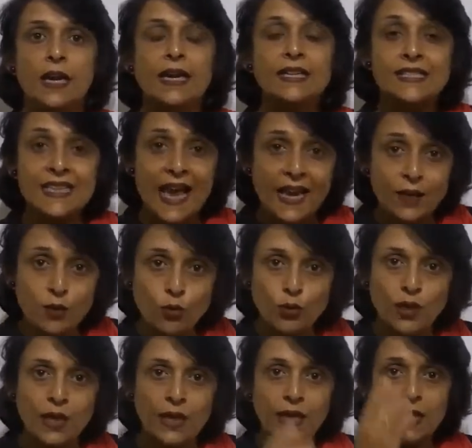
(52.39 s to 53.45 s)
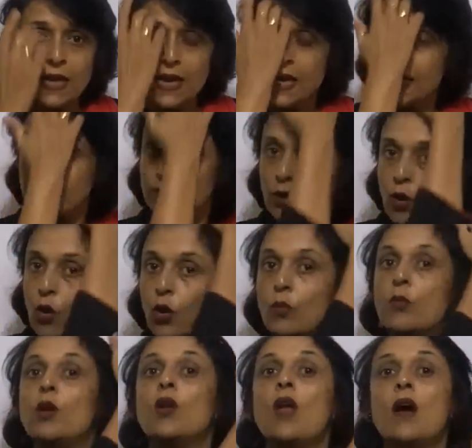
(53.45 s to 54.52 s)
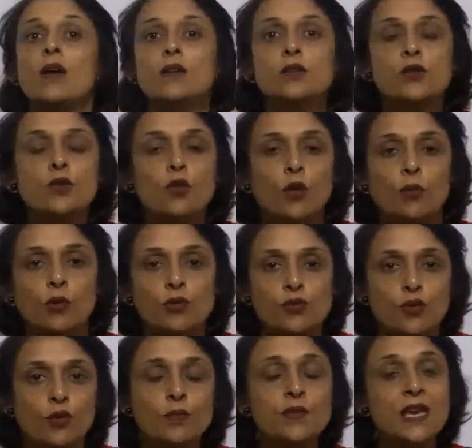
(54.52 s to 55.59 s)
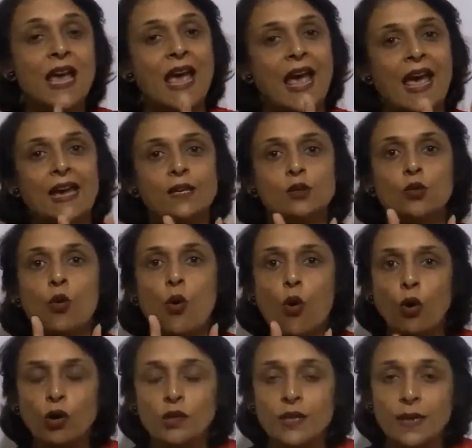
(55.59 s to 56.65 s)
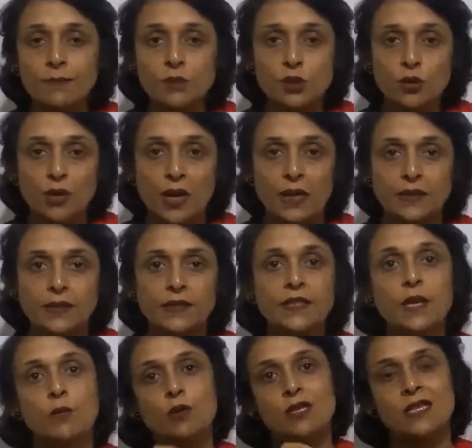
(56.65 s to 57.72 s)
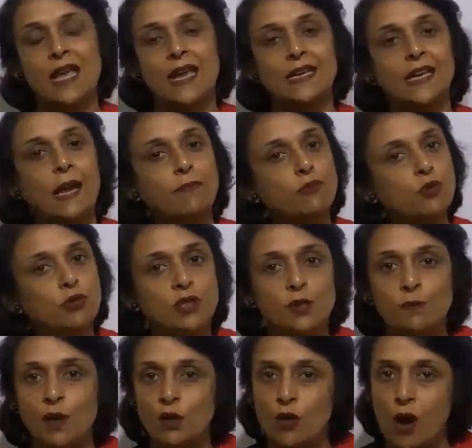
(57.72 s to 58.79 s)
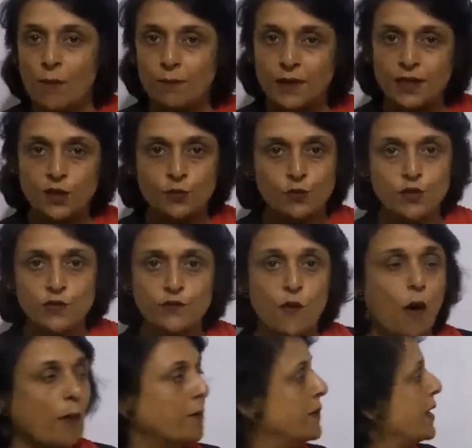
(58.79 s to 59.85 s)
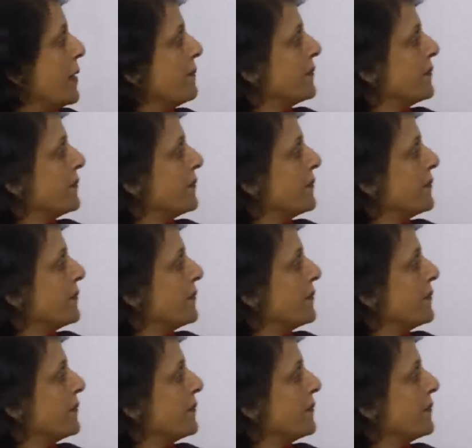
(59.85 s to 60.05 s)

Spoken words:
in zygotene, the homologous chromosomes, and to hold them together, there was synaptonemal complex which was formed.